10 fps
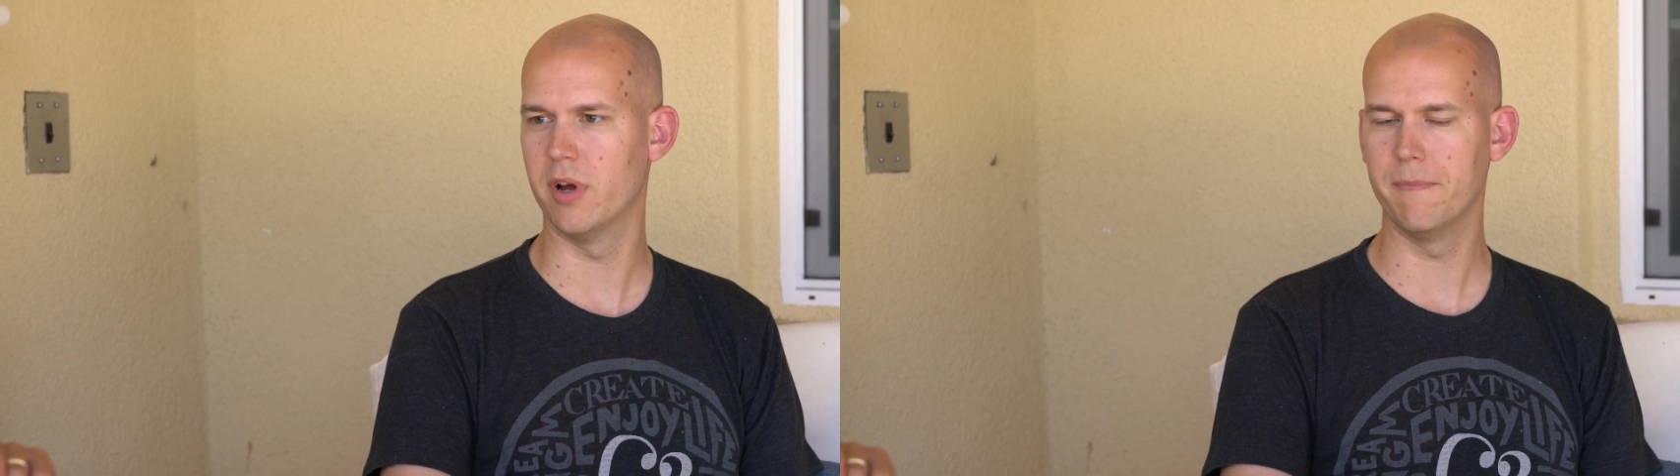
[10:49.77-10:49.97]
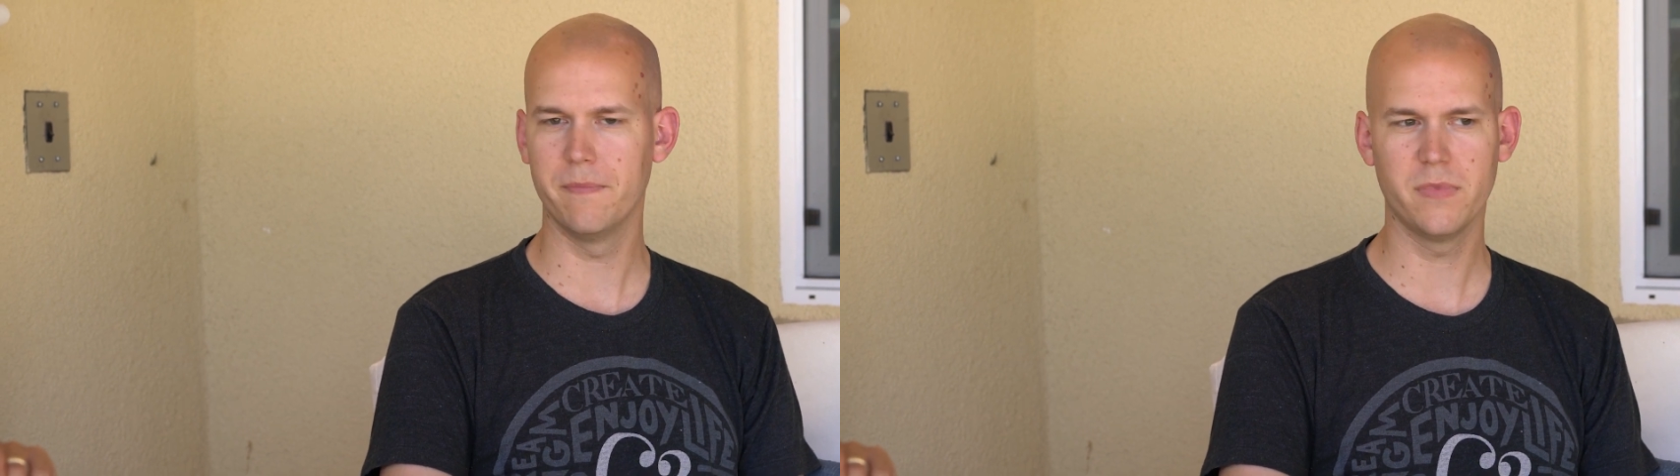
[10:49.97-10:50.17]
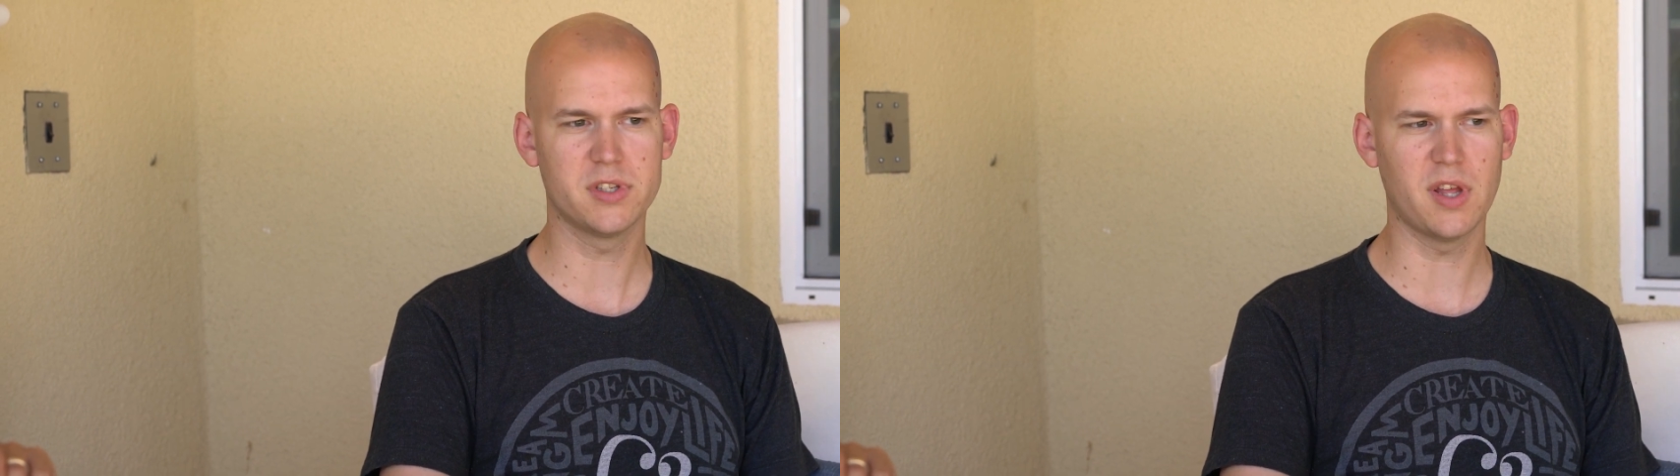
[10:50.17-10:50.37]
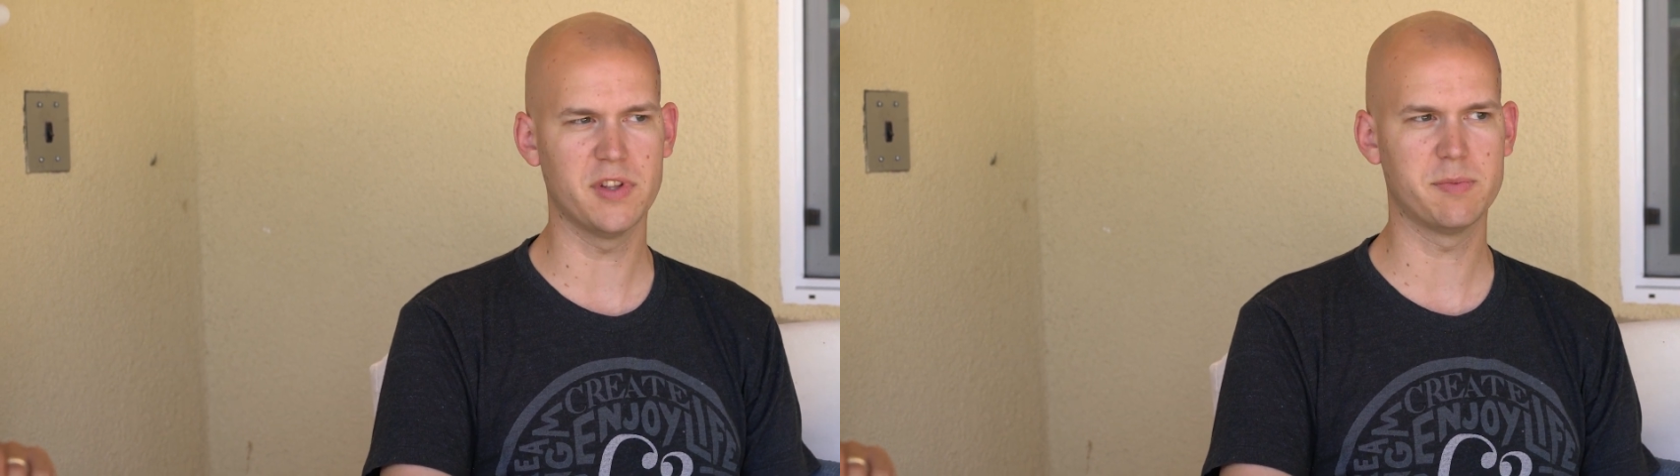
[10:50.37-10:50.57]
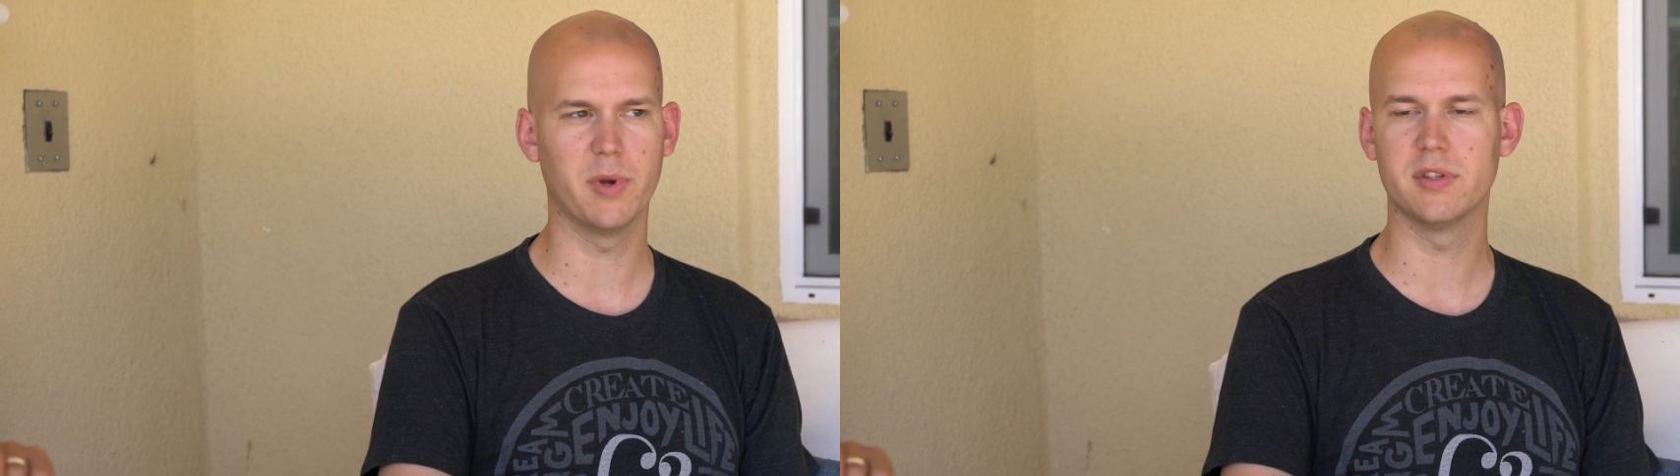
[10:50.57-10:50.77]
But the stuff
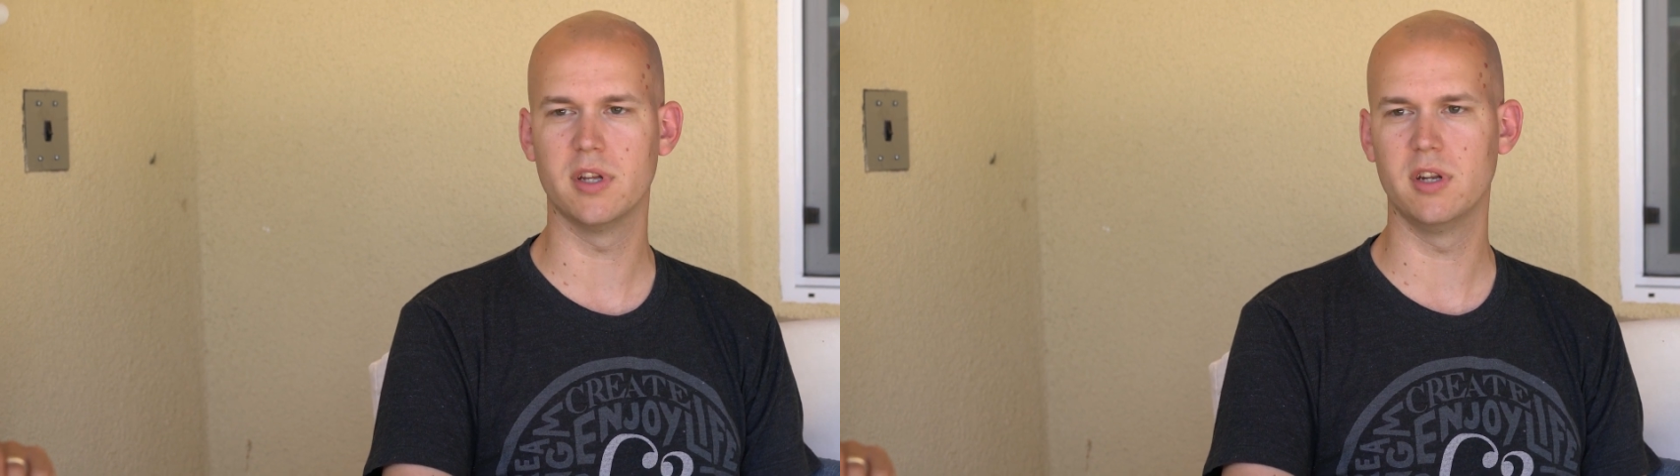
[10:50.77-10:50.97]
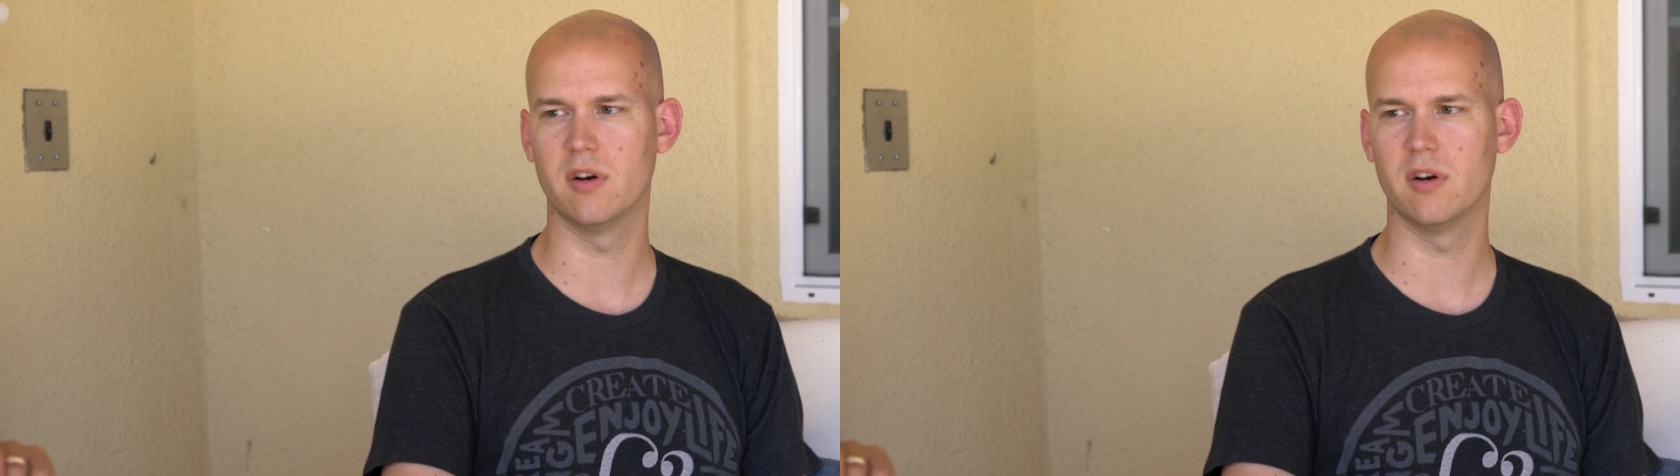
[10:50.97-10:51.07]
that's built into